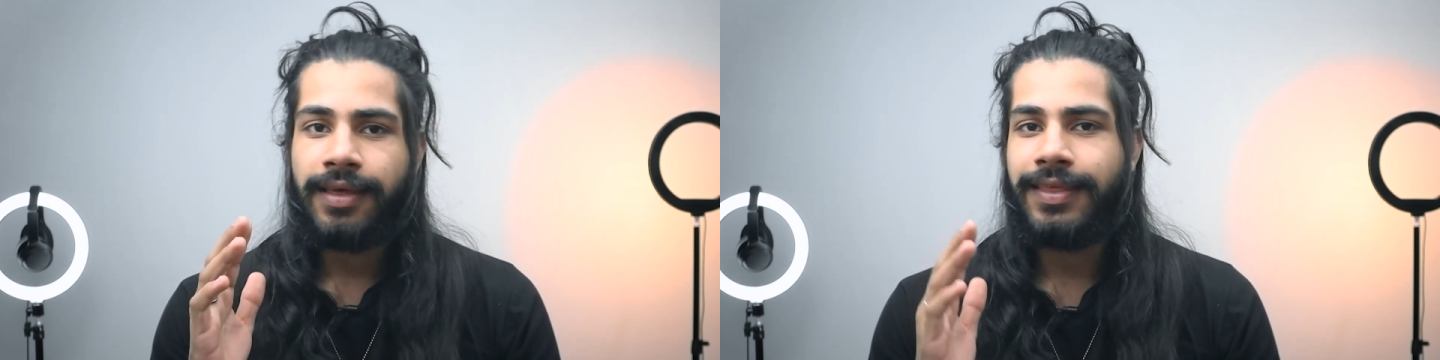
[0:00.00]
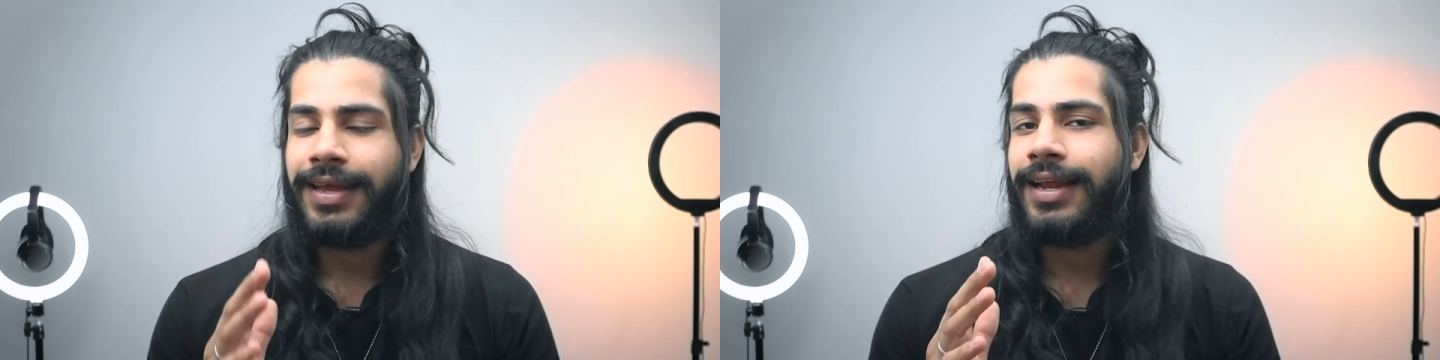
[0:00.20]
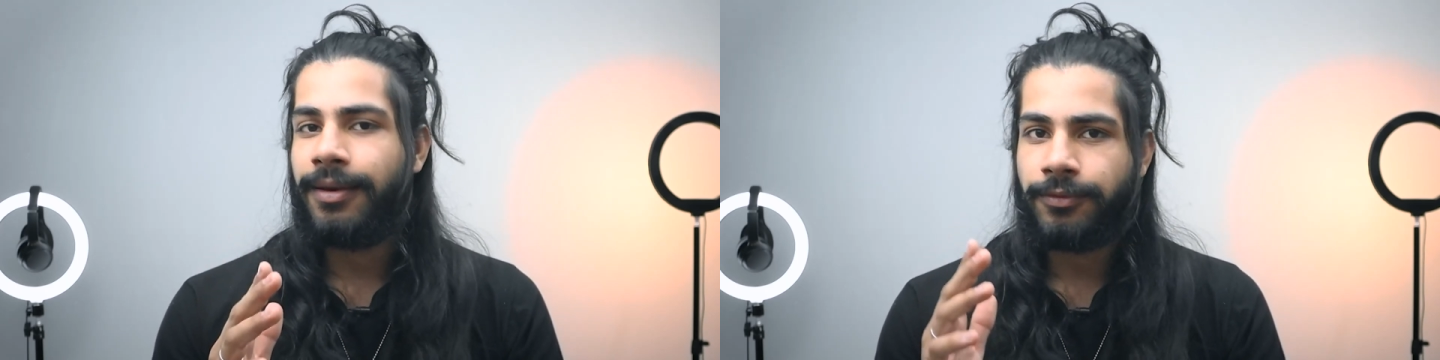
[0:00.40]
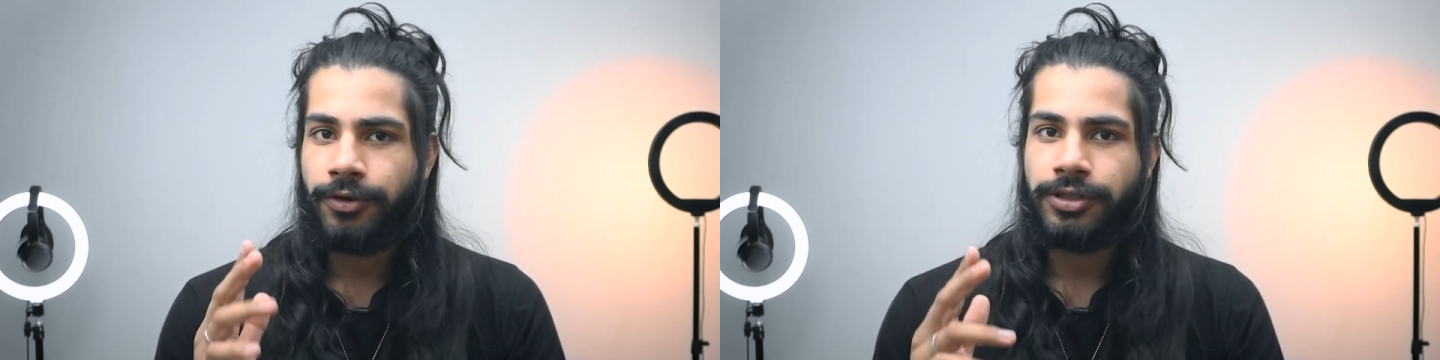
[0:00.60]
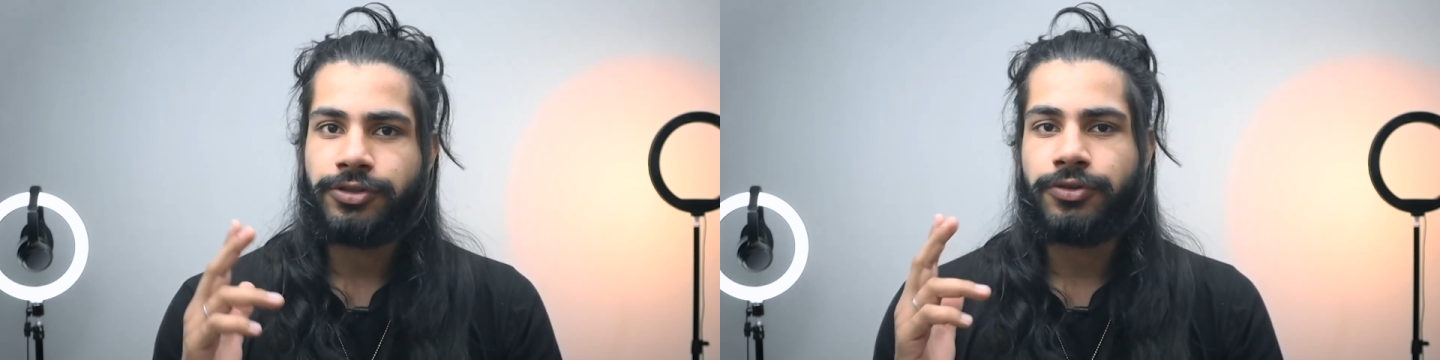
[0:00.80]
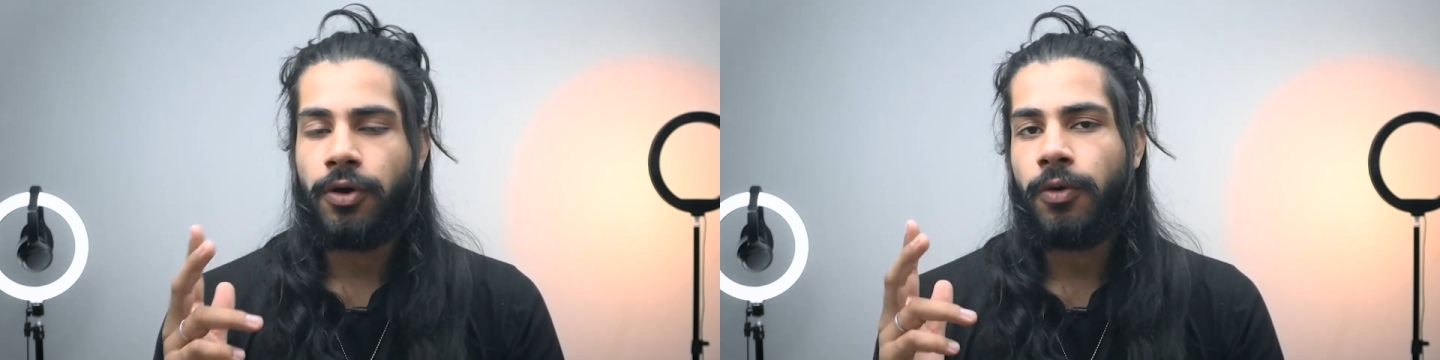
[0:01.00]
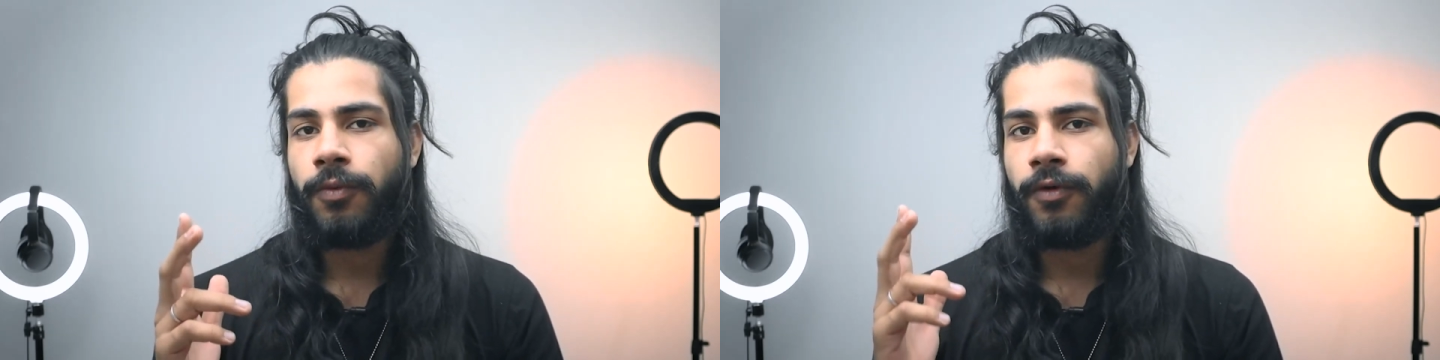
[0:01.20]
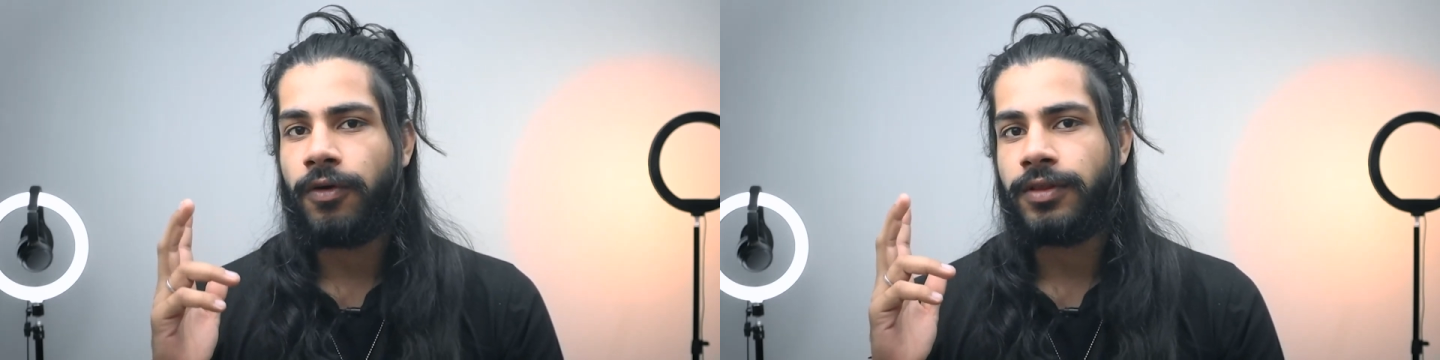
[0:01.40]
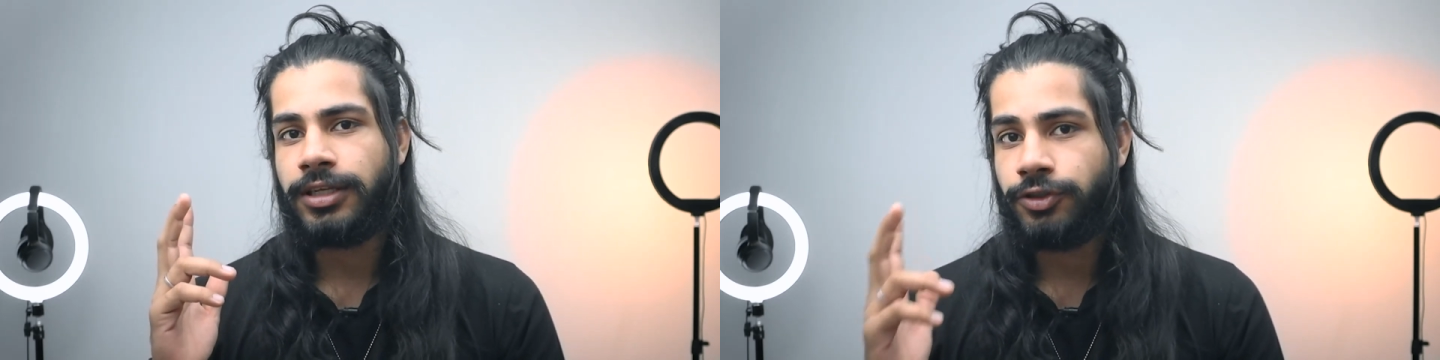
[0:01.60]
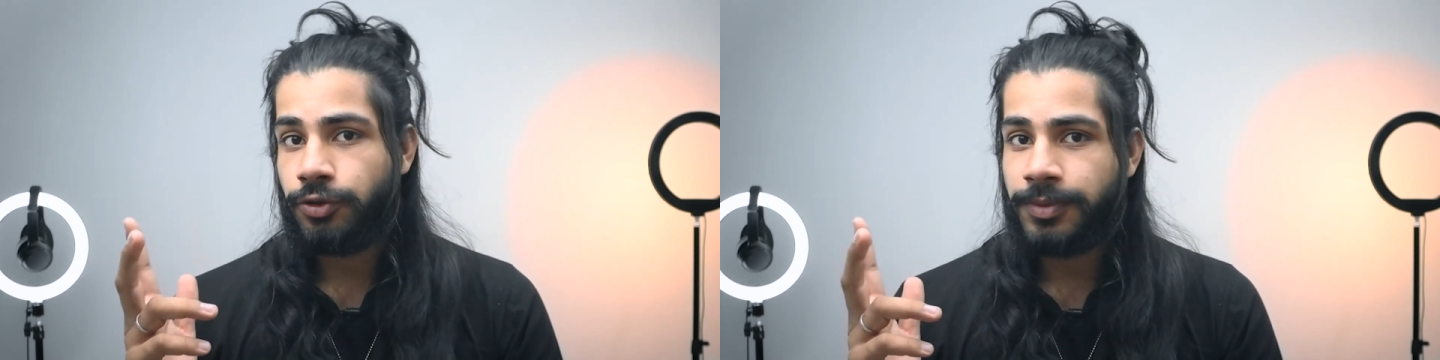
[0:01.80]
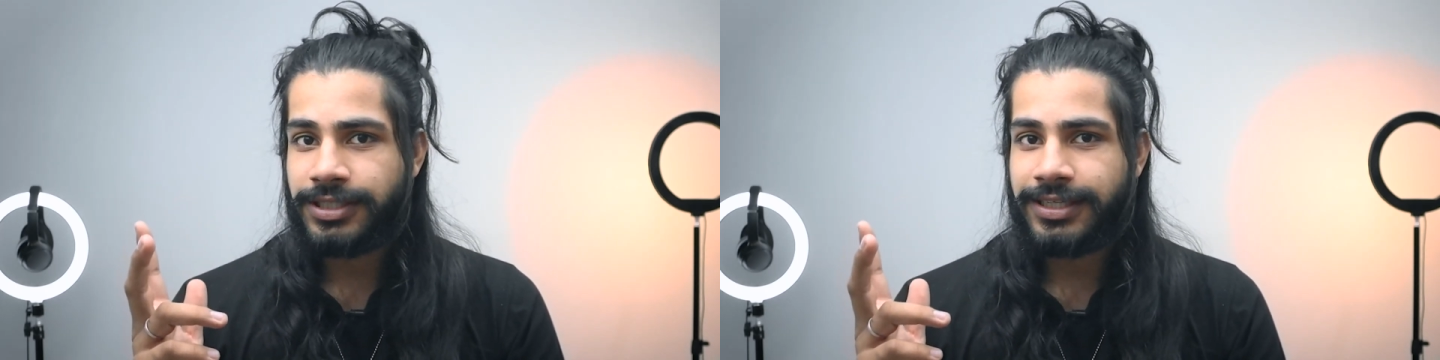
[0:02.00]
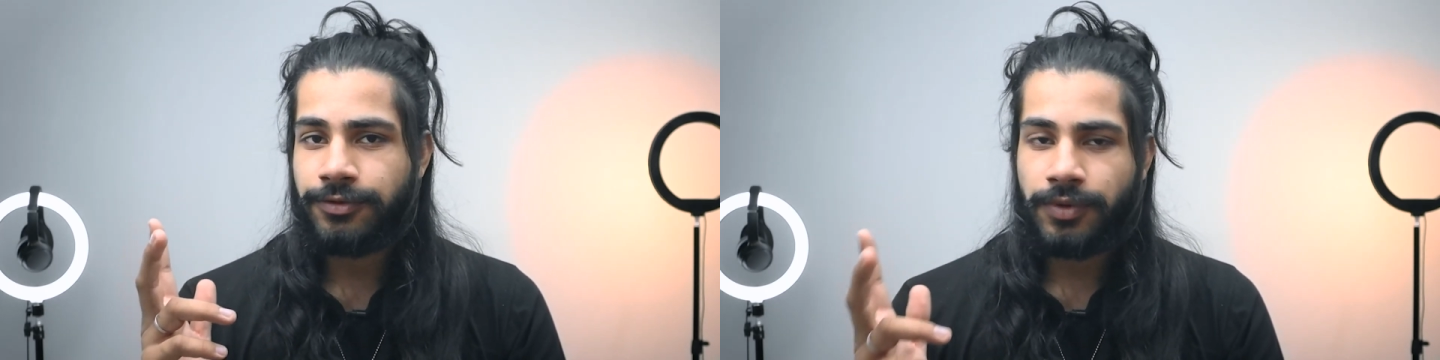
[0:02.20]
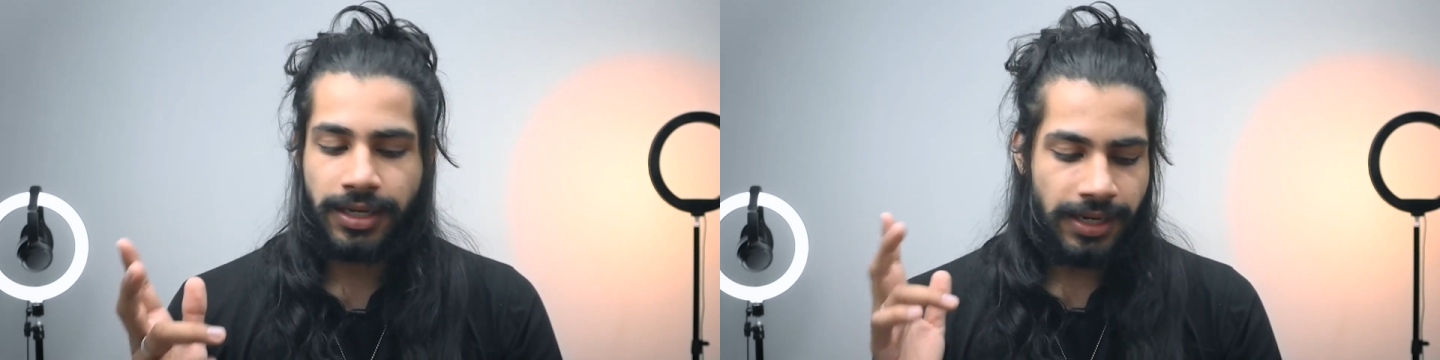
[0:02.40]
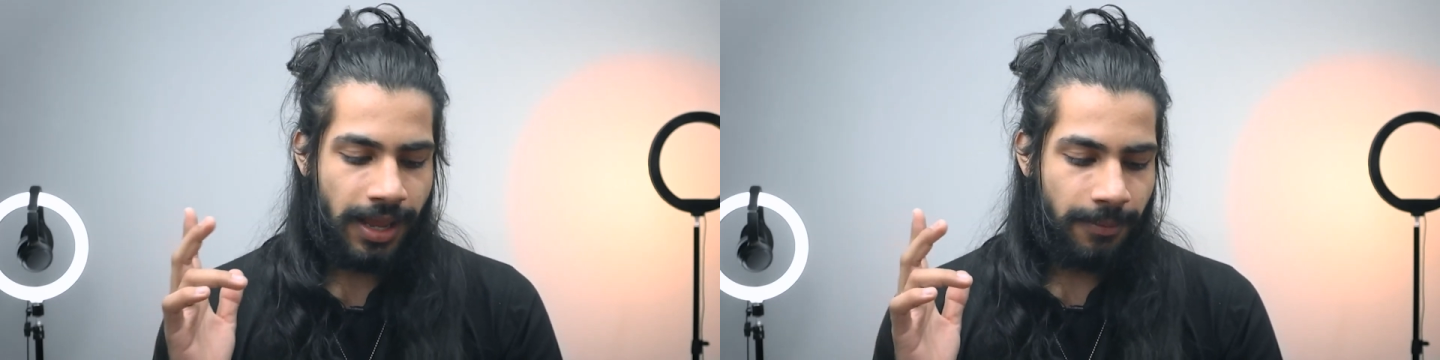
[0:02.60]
then I'm going to go for the 2% one.